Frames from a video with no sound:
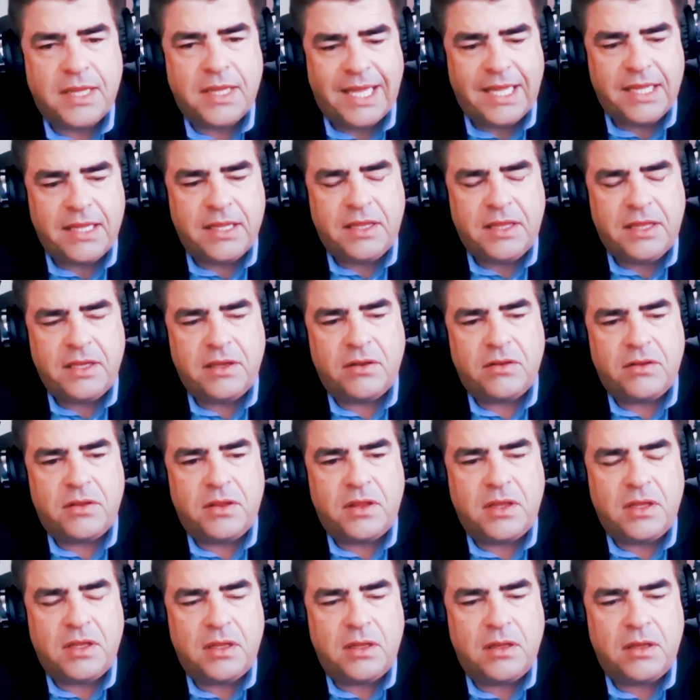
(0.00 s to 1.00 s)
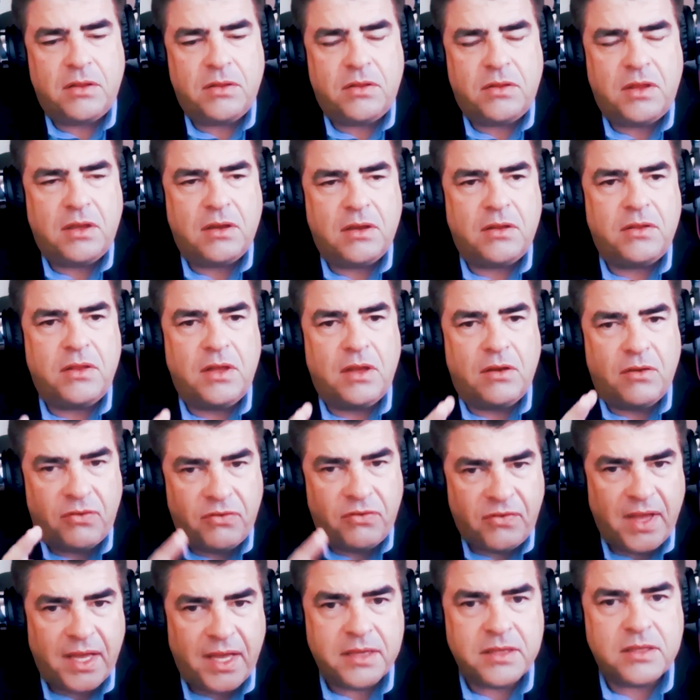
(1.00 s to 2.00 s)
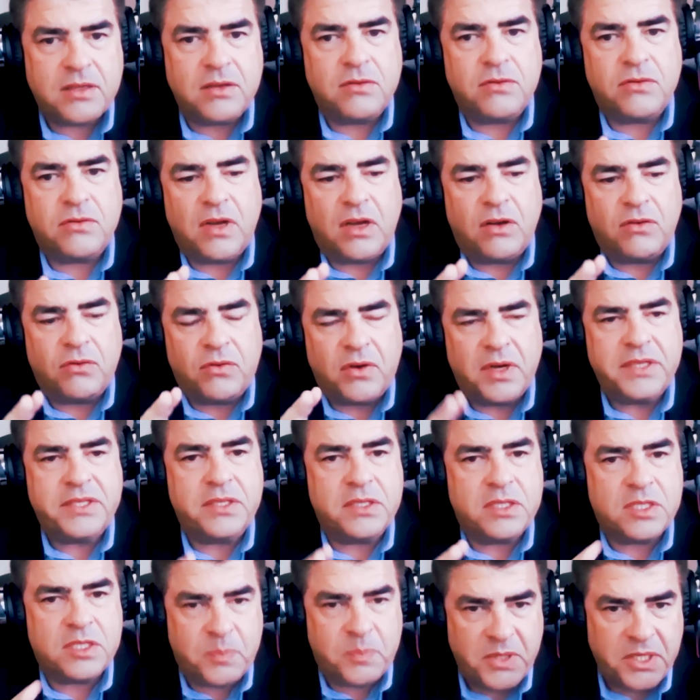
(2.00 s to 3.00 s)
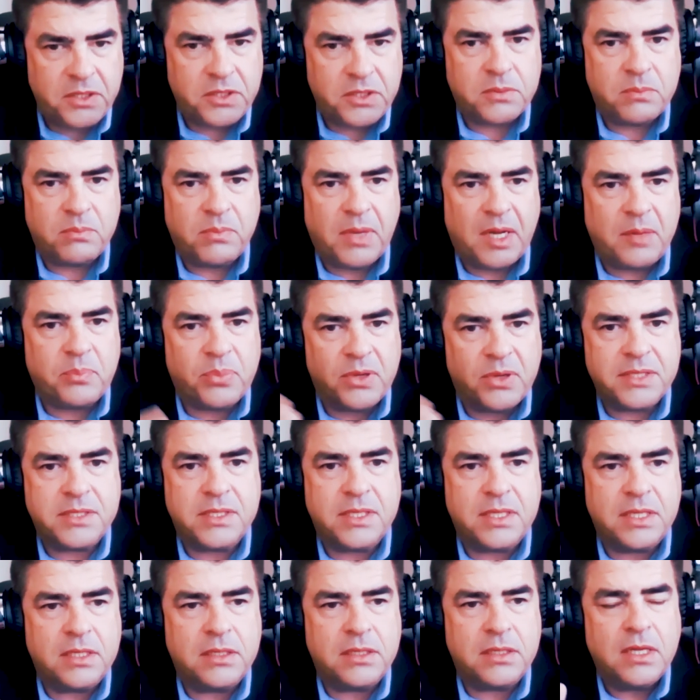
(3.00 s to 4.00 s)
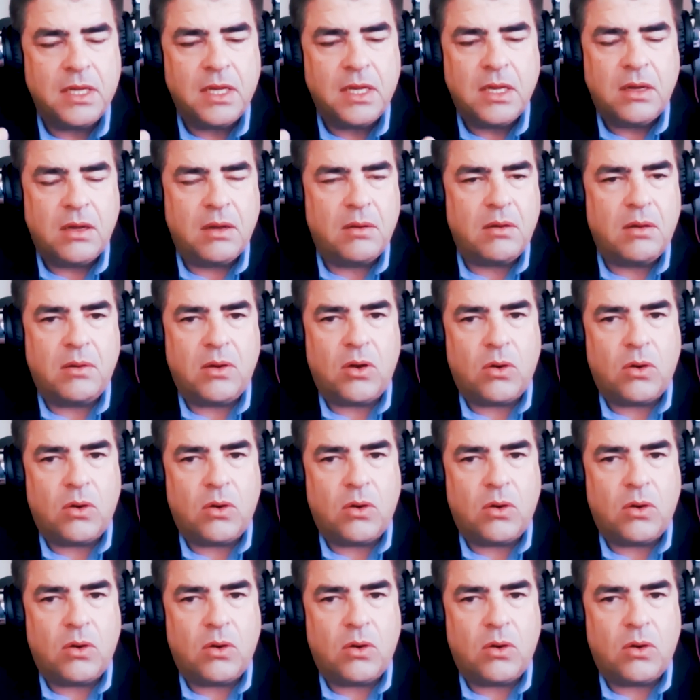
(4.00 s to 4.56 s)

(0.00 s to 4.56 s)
that the the the the effect of, of racist speech by President uh,